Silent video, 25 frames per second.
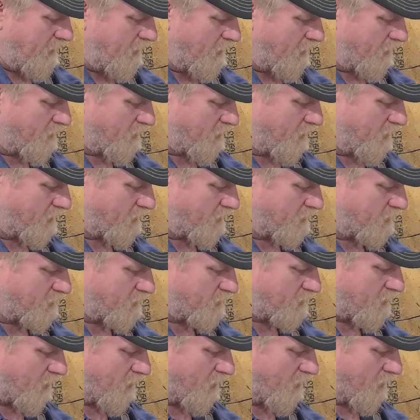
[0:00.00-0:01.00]
here to get this
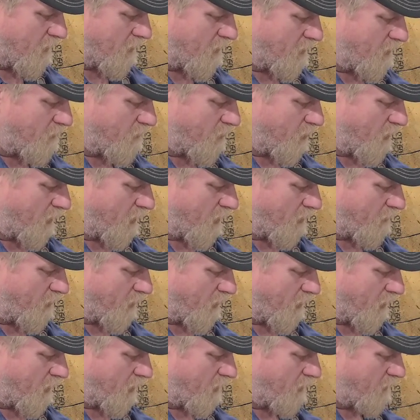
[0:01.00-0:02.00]
started to break
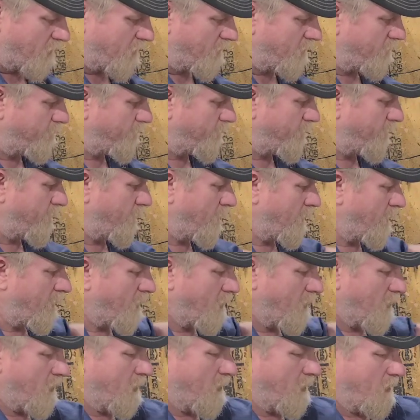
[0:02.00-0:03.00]
apart.
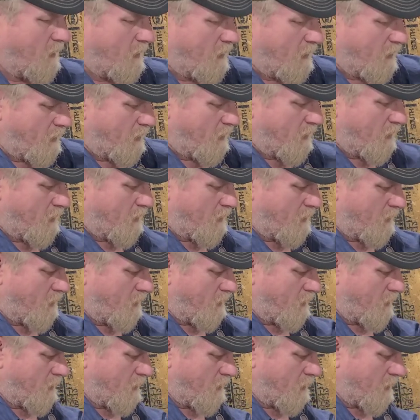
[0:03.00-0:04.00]

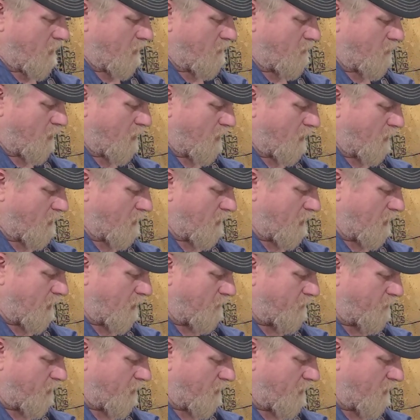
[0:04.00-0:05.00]
And I break that
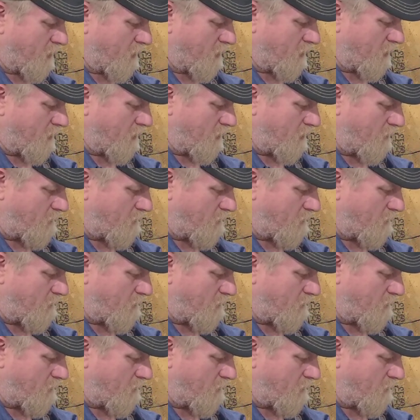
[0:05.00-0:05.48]
apart.